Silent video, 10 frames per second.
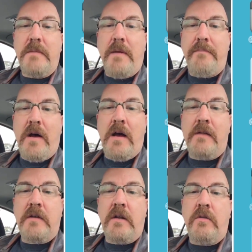
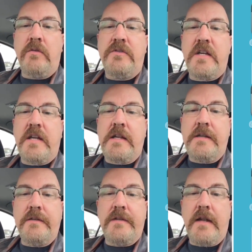Popeyes, look at all those
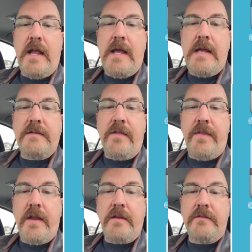chickens and legs and
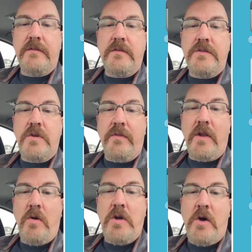things. Show the
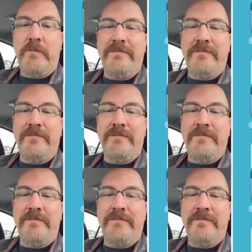logo.